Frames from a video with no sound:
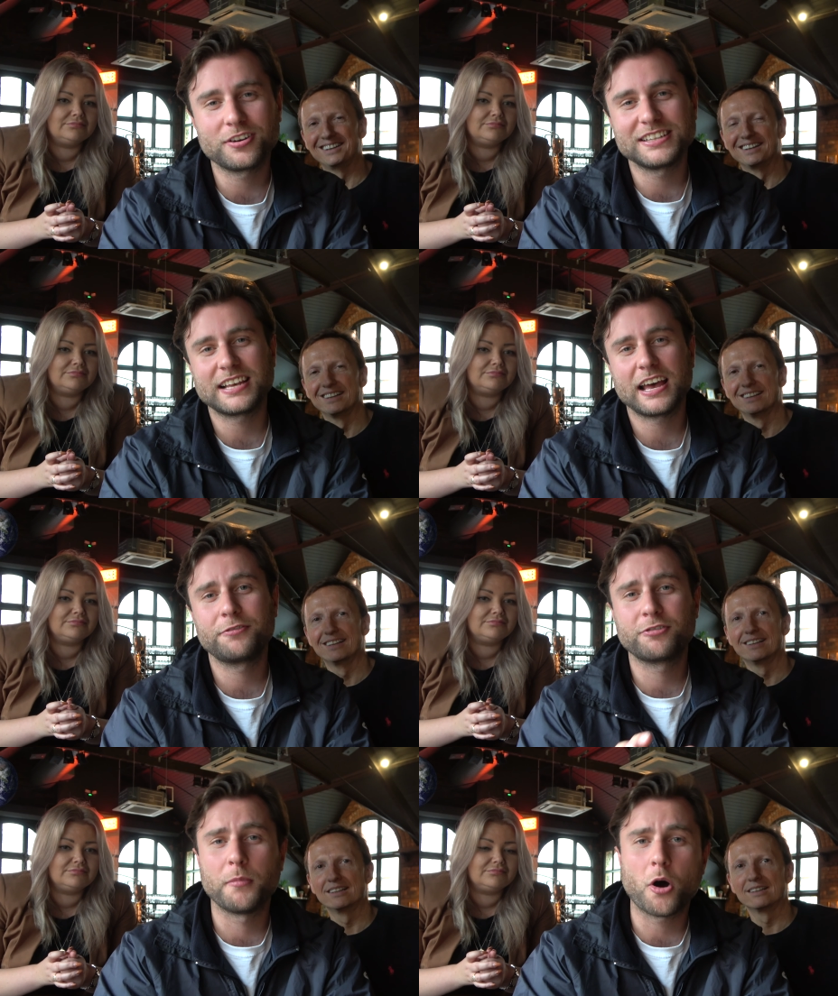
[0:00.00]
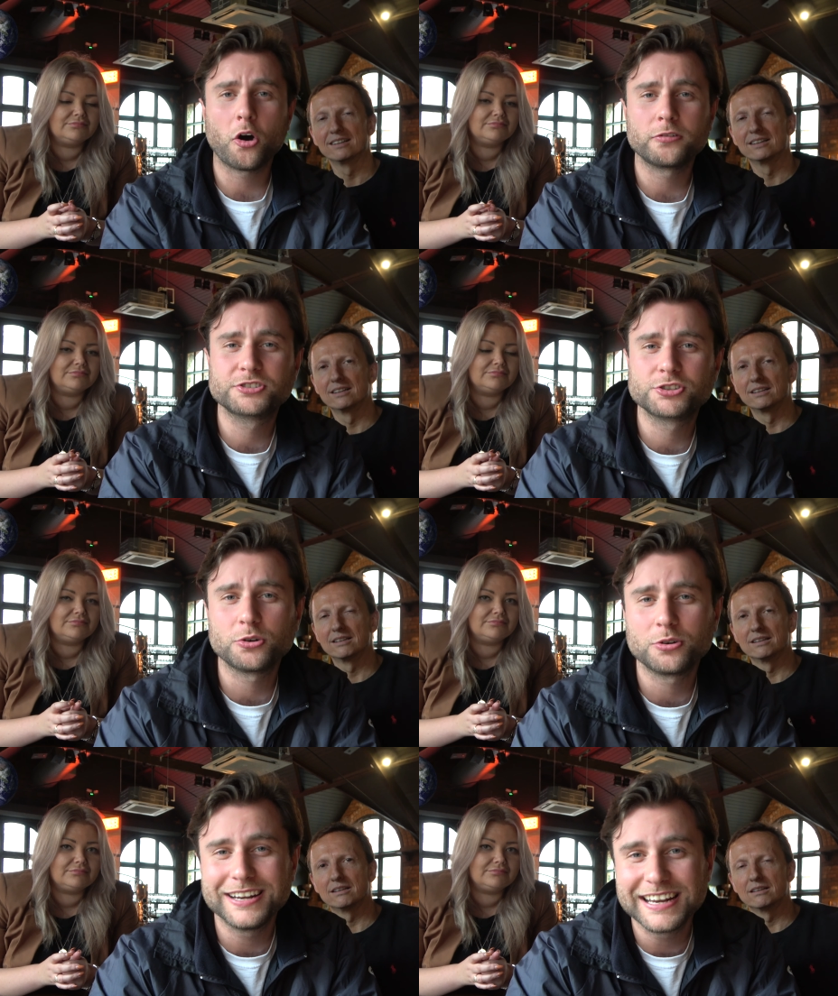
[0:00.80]
Speaker 1: on its head from
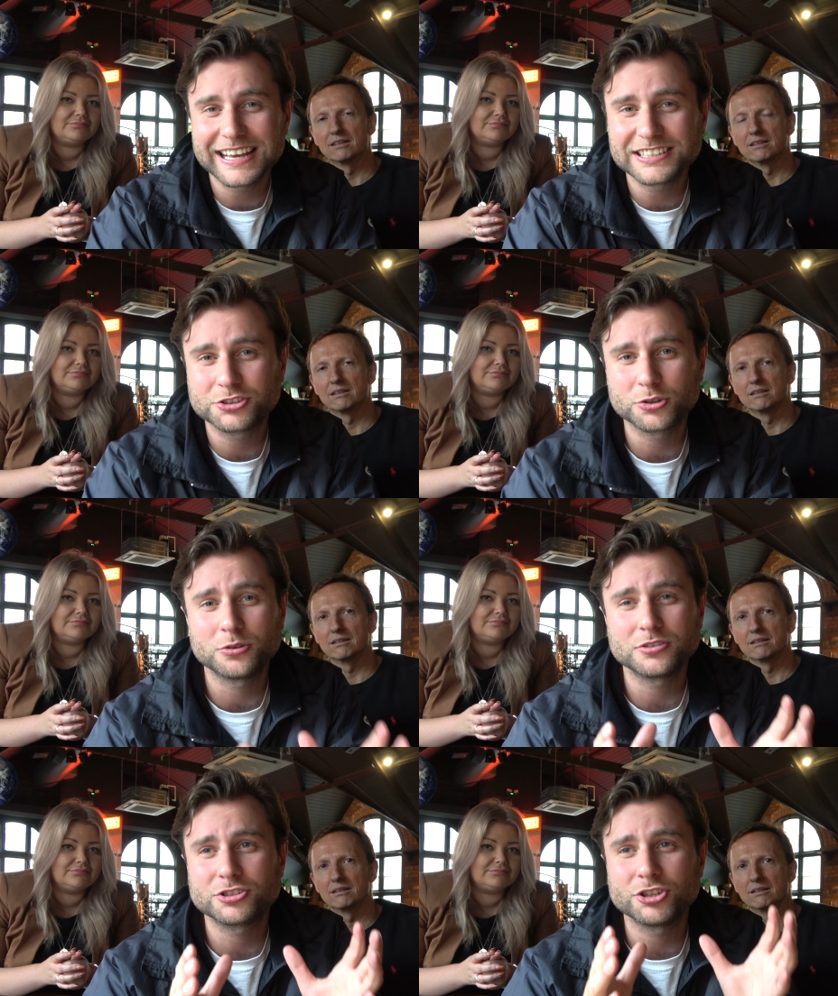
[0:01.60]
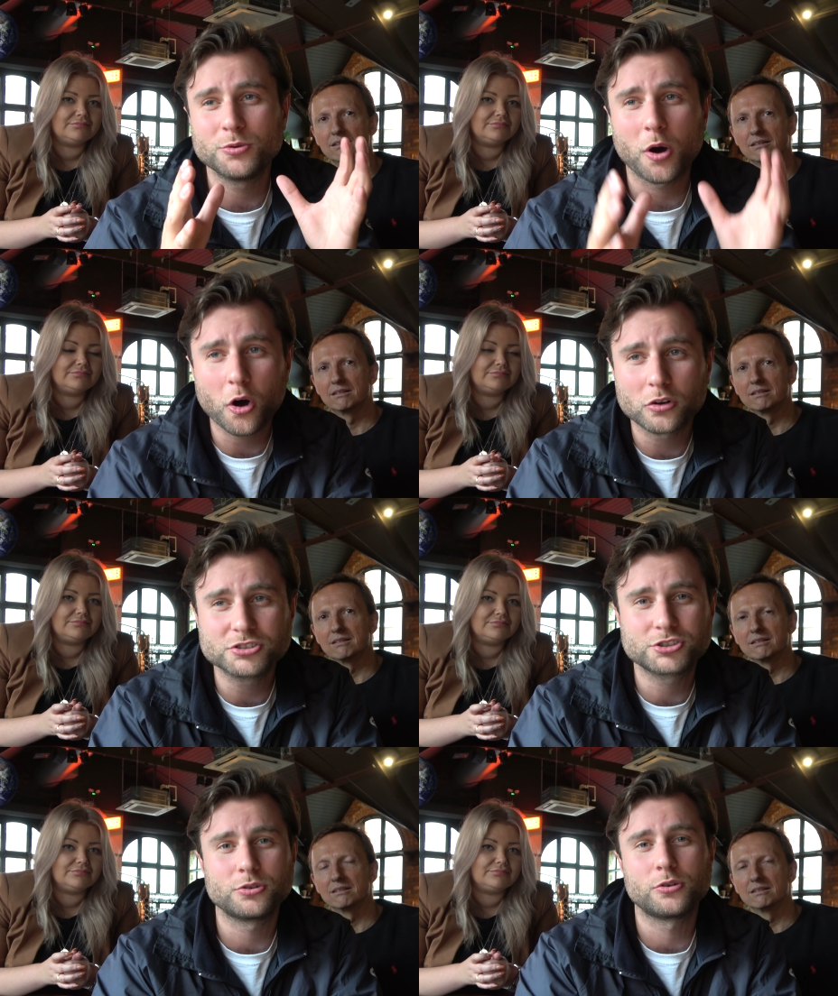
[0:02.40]
offshore, nearshore to
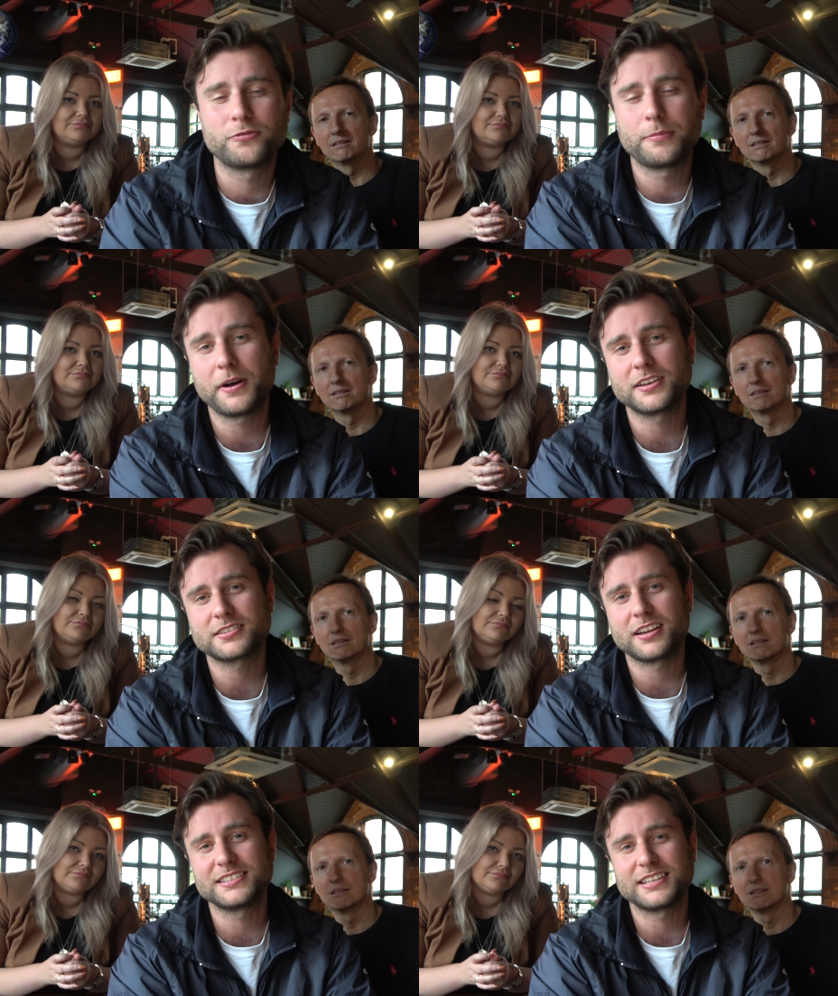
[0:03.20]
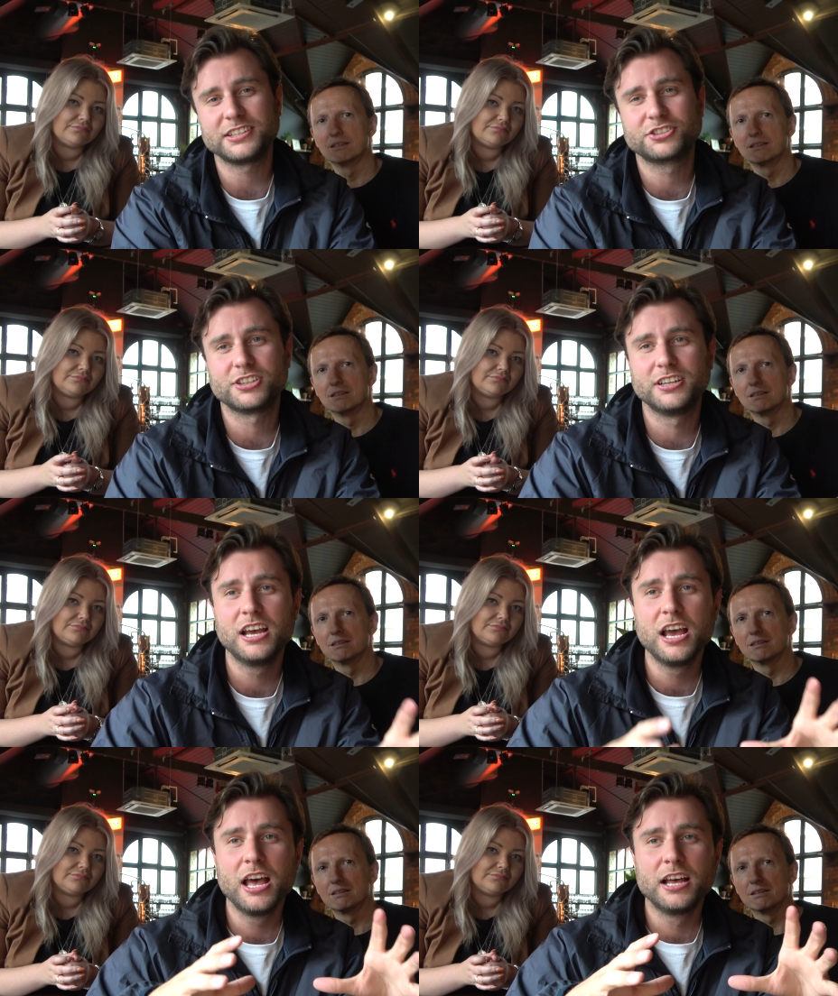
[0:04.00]
onshore for personalization,
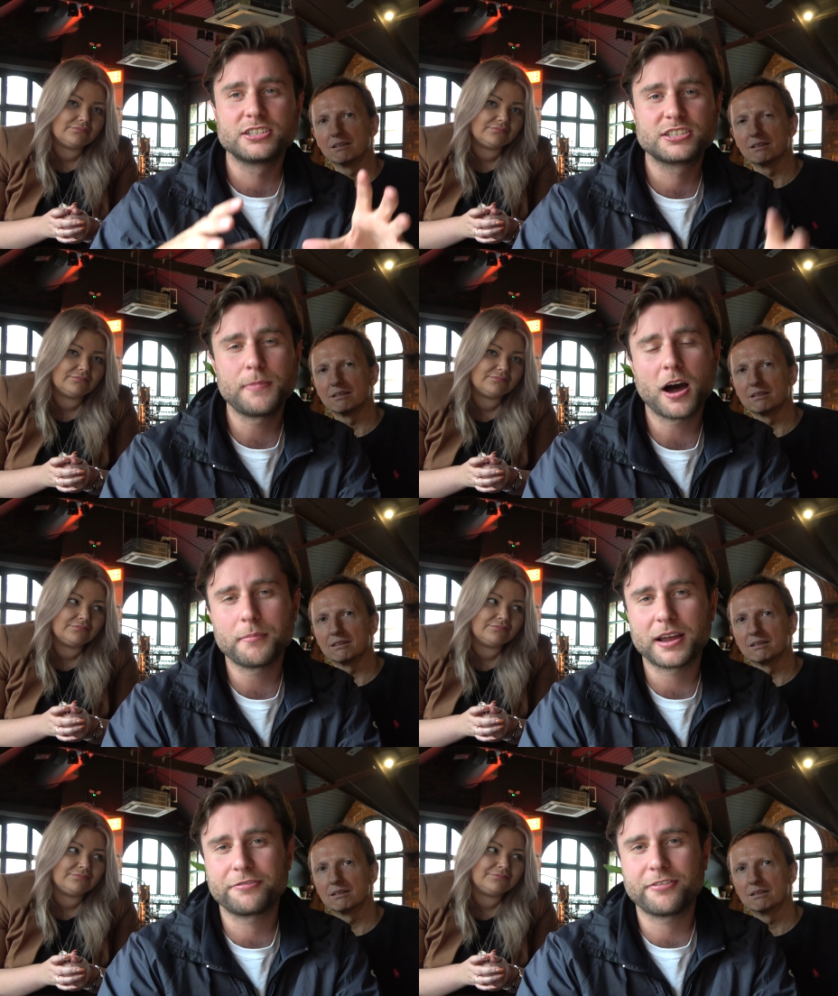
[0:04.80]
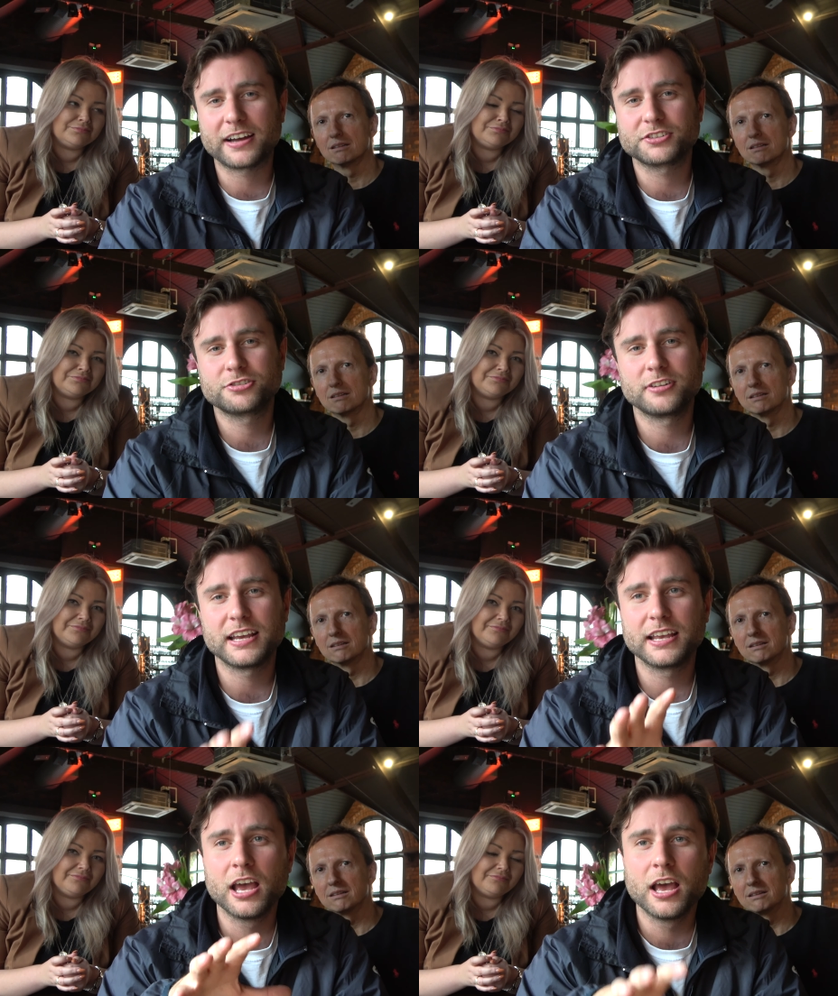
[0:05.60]
smart
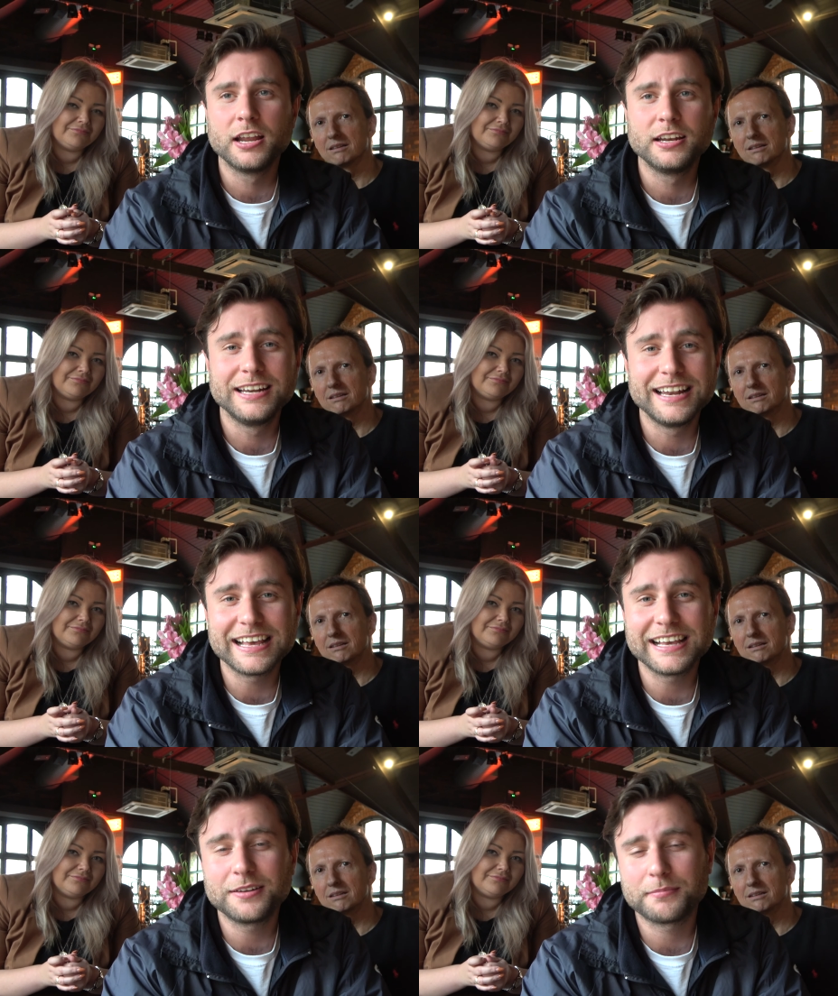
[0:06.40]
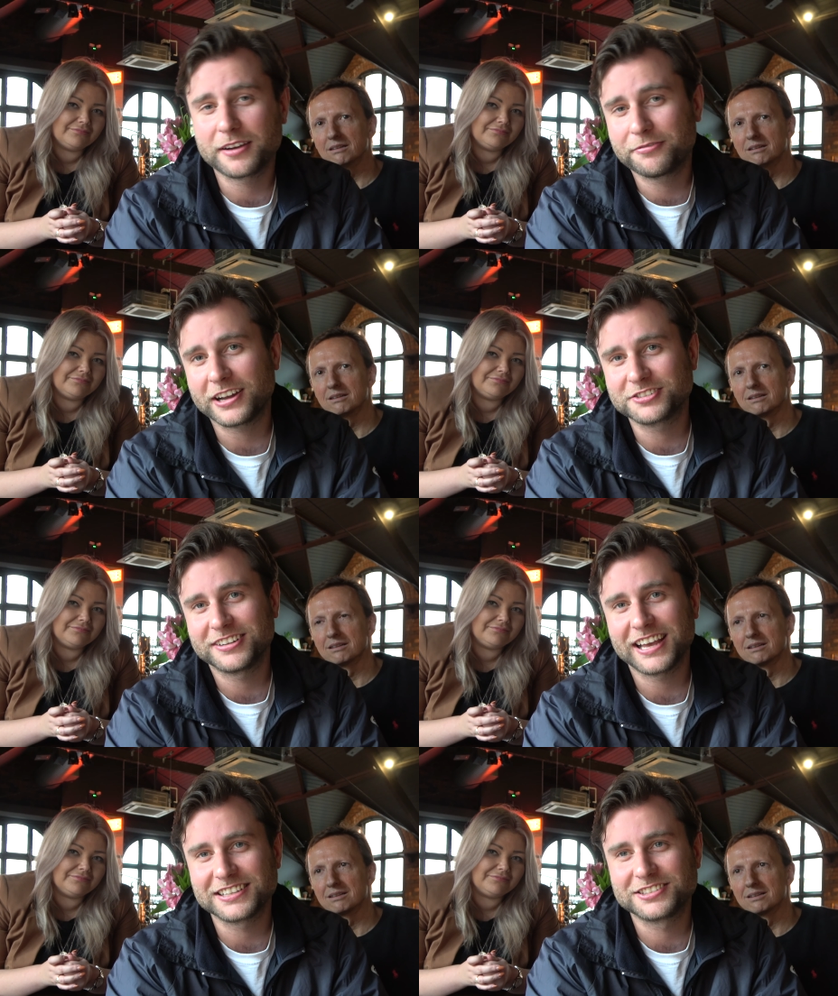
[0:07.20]
manufacturing, lean manufacturing
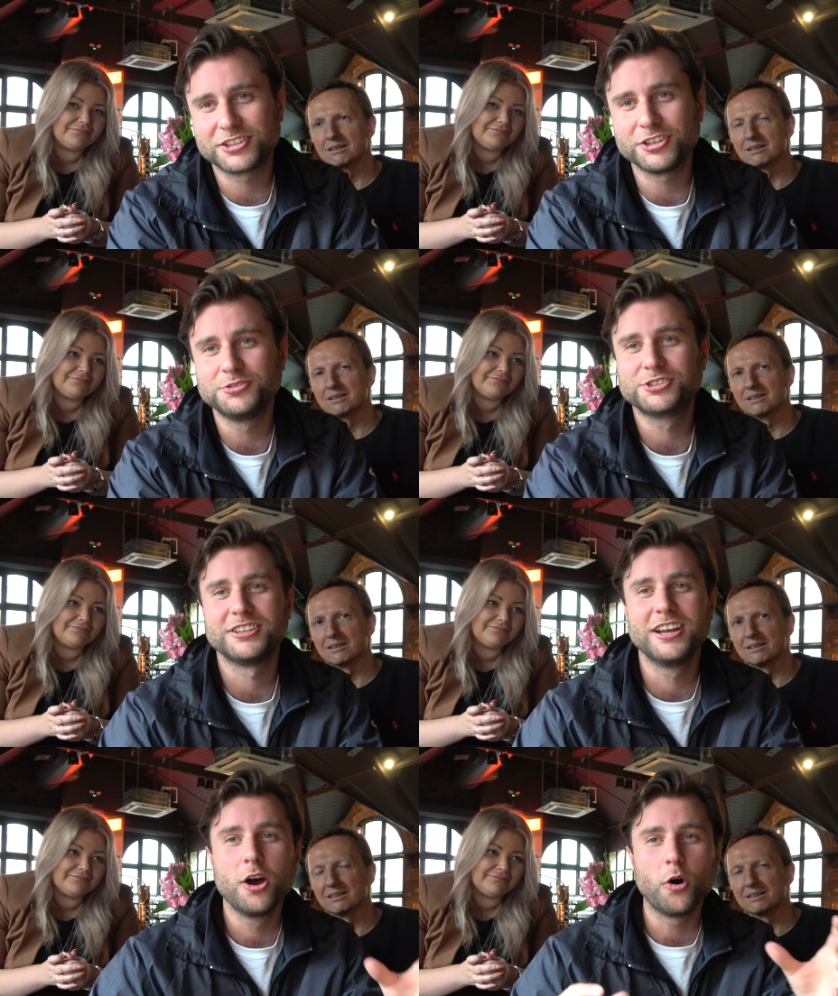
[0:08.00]
execution.